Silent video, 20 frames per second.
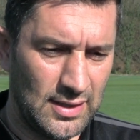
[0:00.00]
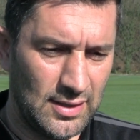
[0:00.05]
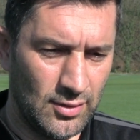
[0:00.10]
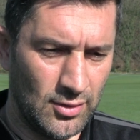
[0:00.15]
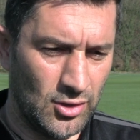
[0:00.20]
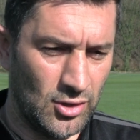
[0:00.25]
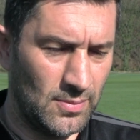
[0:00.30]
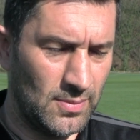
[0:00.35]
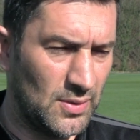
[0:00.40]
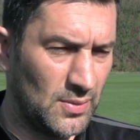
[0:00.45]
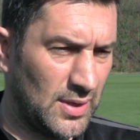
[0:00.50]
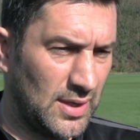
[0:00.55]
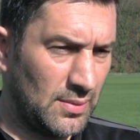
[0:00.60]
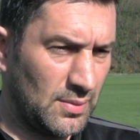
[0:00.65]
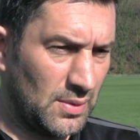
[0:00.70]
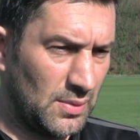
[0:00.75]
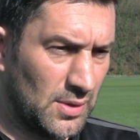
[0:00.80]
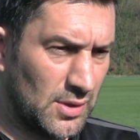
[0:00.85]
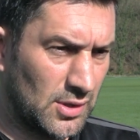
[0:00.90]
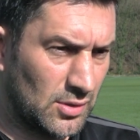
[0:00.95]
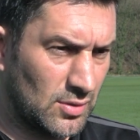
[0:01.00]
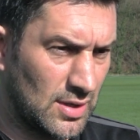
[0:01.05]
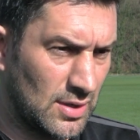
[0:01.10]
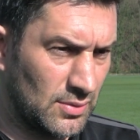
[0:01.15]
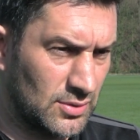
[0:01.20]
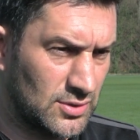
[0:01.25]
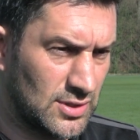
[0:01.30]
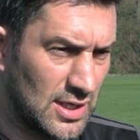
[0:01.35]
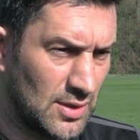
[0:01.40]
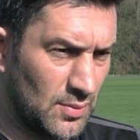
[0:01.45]
home away we want to go
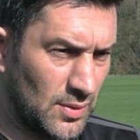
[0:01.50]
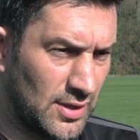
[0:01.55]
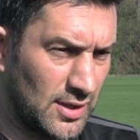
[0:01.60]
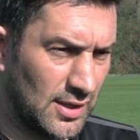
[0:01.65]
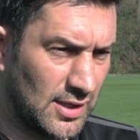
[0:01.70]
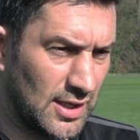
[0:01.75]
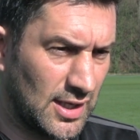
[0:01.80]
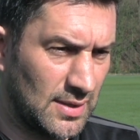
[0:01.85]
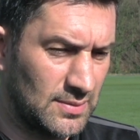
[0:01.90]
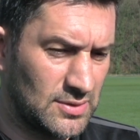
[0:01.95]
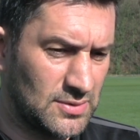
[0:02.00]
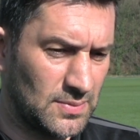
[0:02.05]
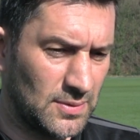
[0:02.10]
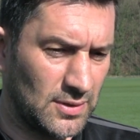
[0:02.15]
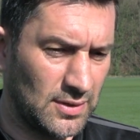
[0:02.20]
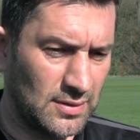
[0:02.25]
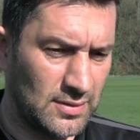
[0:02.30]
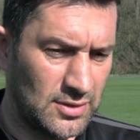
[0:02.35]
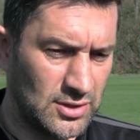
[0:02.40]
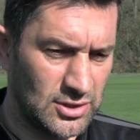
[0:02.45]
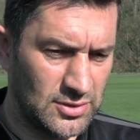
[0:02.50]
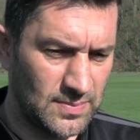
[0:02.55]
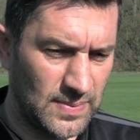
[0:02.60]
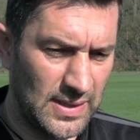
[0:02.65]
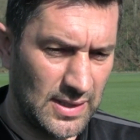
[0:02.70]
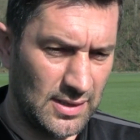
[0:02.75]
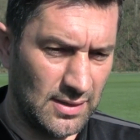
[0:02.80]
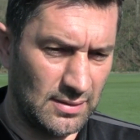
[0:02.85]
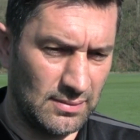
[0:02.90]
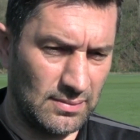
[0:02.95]
out and try and win the games, but just
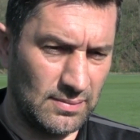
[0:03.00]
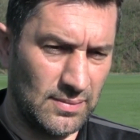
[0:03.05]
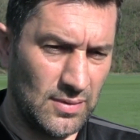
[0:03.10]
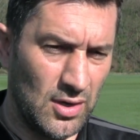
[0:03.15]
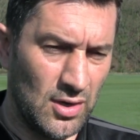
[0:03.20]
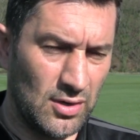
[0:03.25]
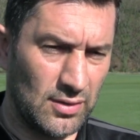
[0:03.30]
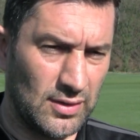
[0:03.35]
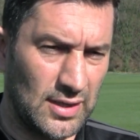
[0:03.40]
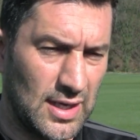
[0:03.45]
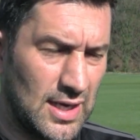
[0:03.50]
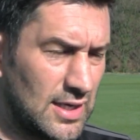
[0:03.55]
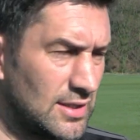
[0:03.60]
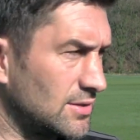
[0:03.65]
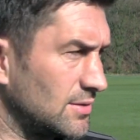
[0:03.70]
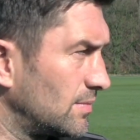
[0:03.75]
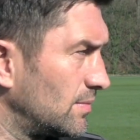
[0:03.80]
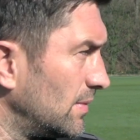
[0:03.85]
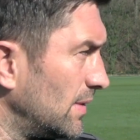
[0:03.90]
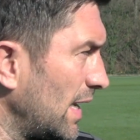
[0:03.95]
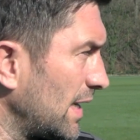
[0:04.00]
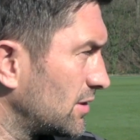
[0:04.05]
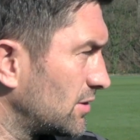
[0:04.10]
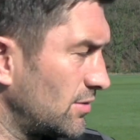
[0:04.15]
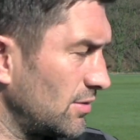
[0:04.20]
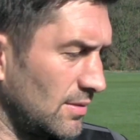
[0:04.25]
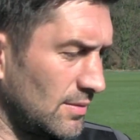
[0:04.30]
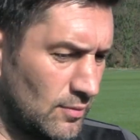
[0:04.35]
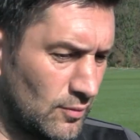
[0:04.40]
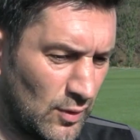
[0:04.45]
being organised
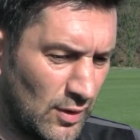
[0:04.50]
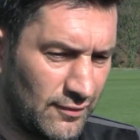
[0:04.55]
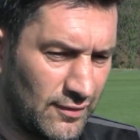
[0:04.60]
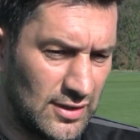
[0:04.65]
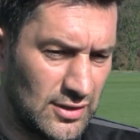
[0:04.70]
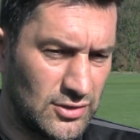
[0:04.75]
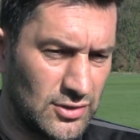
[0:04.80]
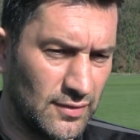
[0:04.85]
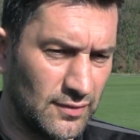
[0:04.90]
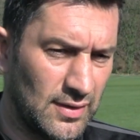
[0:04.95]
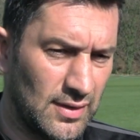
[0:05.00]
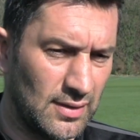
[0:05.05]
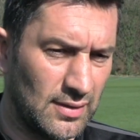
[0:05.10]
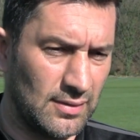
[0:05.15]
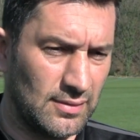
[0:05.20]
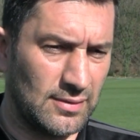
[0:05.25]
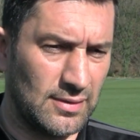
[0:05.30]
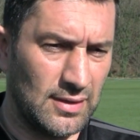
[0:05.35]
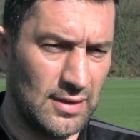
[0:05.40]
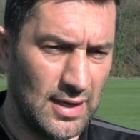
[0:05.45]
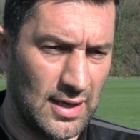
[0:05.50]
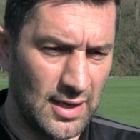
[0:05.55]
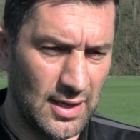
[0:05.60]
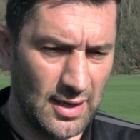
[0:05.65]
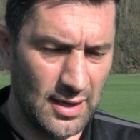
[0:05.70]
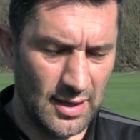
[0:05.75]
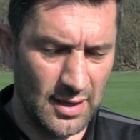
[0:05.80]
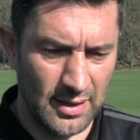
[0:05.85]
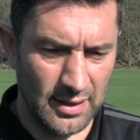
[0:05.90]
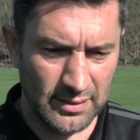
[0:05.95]
next with each
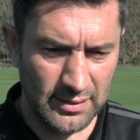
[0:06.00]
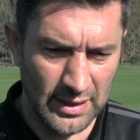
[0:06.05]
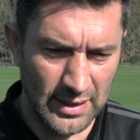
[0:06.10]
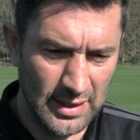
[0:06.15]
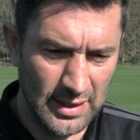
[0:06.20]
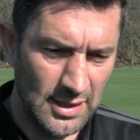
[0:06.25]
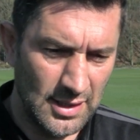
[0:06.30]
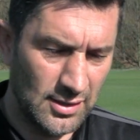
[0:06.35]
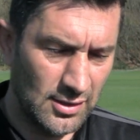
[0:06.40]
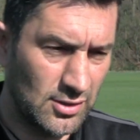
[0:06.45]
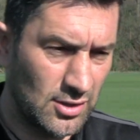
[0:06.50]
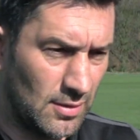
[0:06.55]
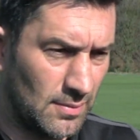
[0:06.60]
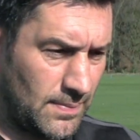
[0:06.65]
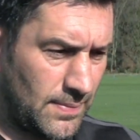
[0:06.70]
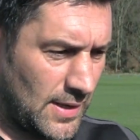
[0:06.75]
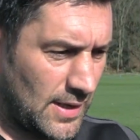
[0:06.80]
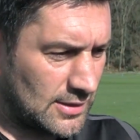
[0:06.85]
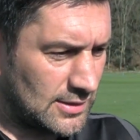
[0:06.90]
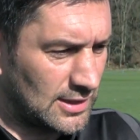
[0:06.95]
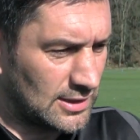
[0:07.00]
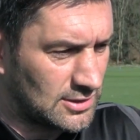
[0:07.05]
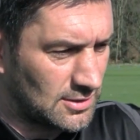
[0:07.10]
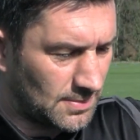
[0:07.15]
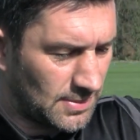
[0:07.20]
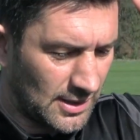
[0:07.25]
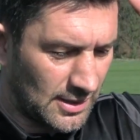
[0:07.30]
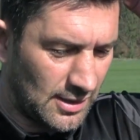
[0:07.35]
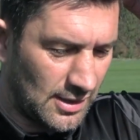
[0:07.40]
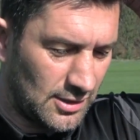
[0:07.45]
other, compact
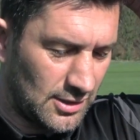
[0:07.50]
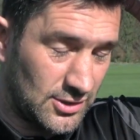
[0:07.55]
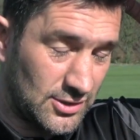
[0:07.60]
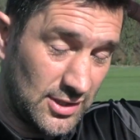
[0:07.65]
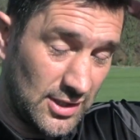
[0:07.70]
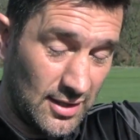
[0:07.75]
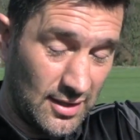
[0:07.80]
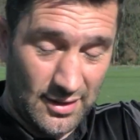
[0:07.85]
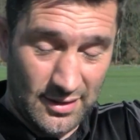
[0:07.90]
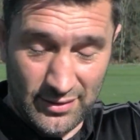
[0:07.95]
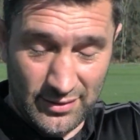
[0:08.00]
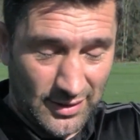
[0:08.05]
discipline in your shirt.